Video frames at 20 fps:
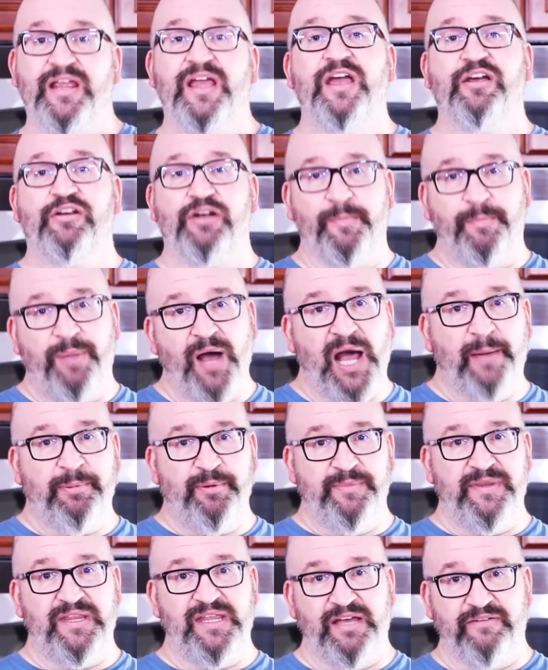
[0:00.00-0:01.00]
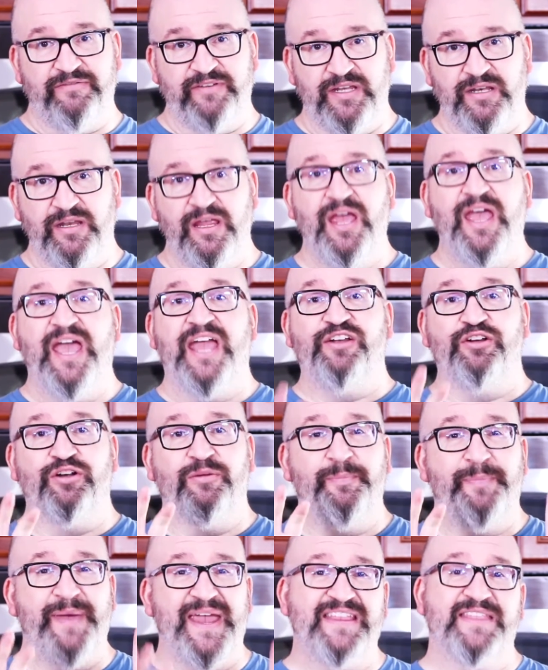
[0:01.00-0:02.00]
you're gonna pop them in the oven, and you're
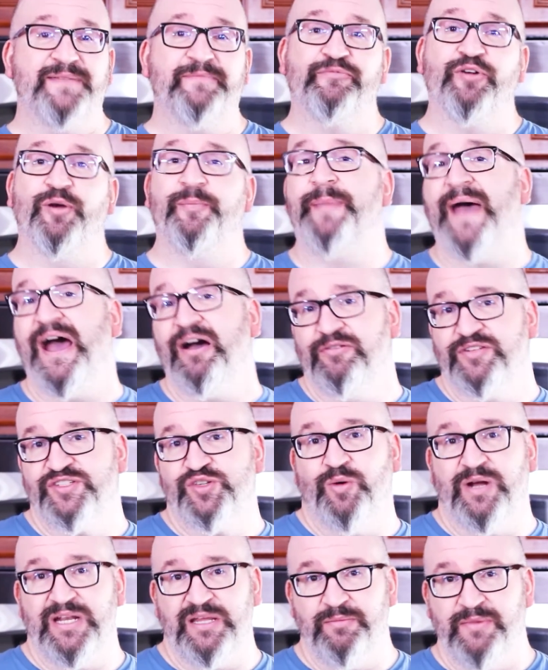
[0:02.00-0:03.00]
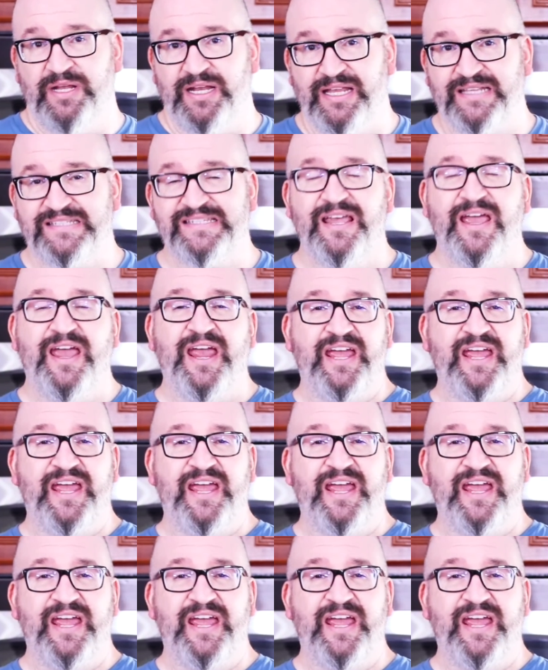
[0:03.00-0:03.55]
gonna bake them for about 20 minutes.